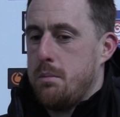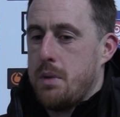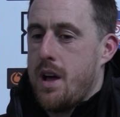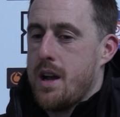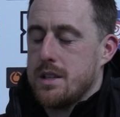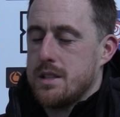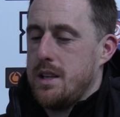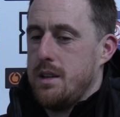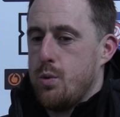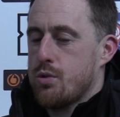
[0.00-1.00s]
but like I
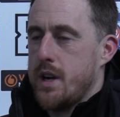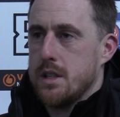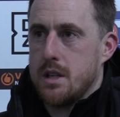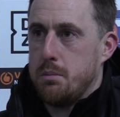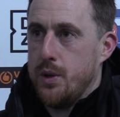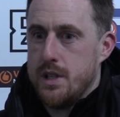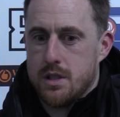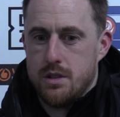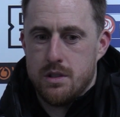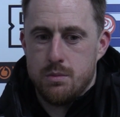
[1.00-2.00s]
said, all credit to the boys,
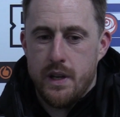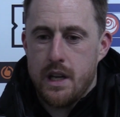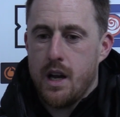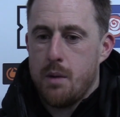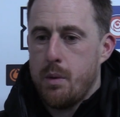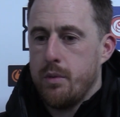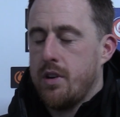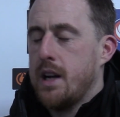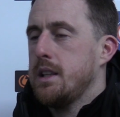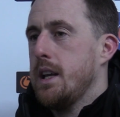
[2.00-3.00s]
because we can come up
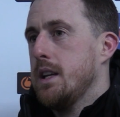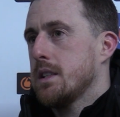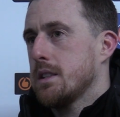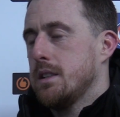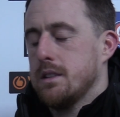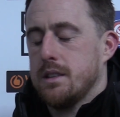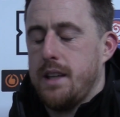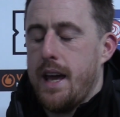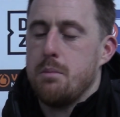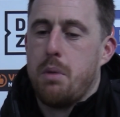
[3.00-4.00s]
with ideas and
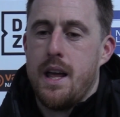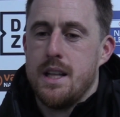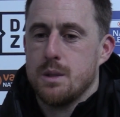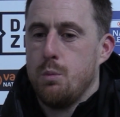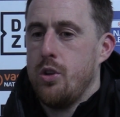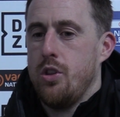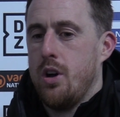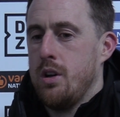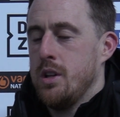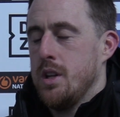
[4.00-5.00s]
game plans and
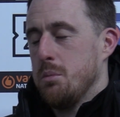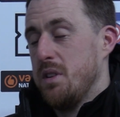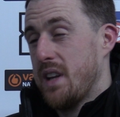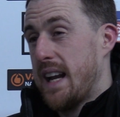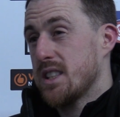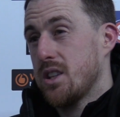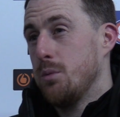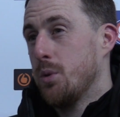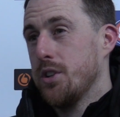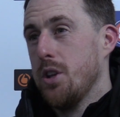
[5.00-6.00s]
whatnot, but if the lads
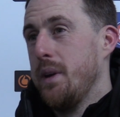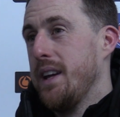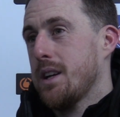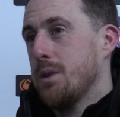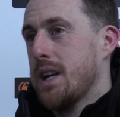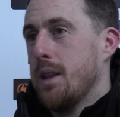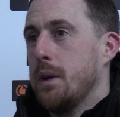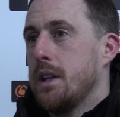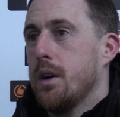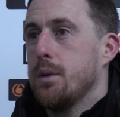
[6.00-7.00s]
don't want to do it, it goes out the
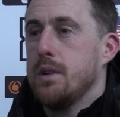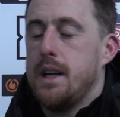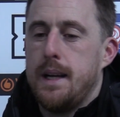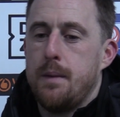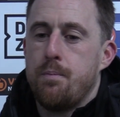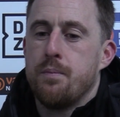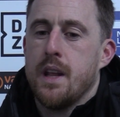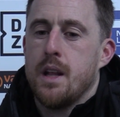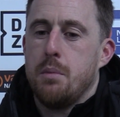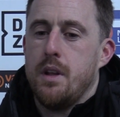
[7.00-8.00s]
window.
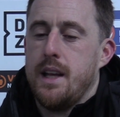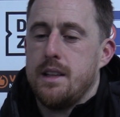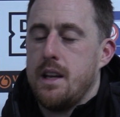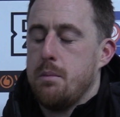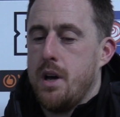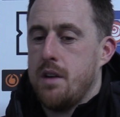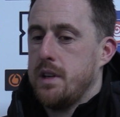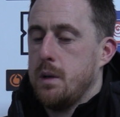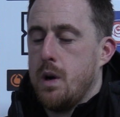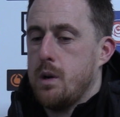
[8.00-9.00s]
But they did it
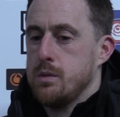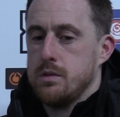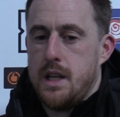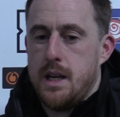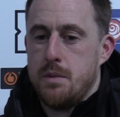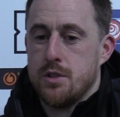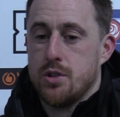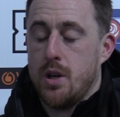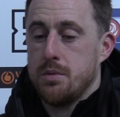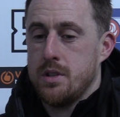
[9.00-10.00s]
perfectly well, and
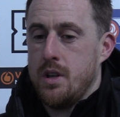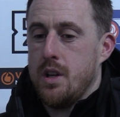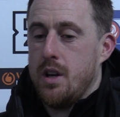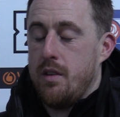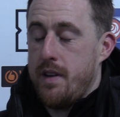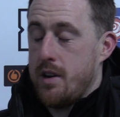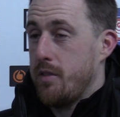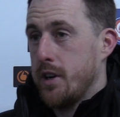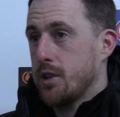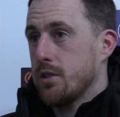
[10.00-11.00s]
stopped a very,
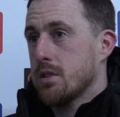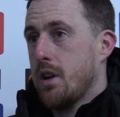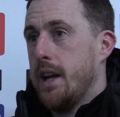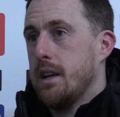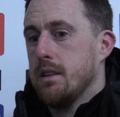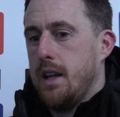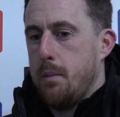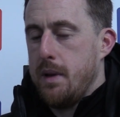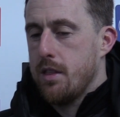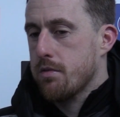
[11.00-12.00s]
very good
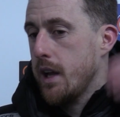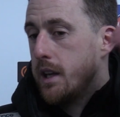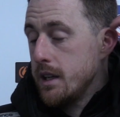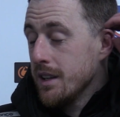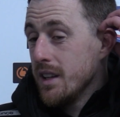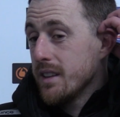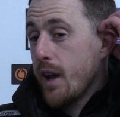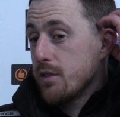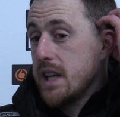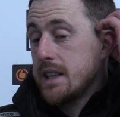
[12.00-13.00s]
side being threatening.
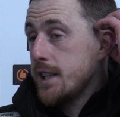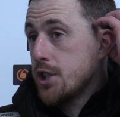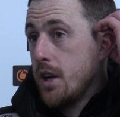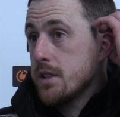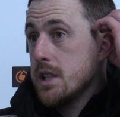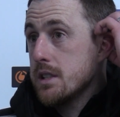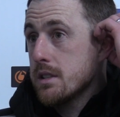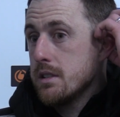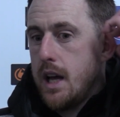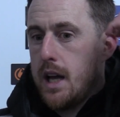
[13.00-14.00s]
They obviously had their chances,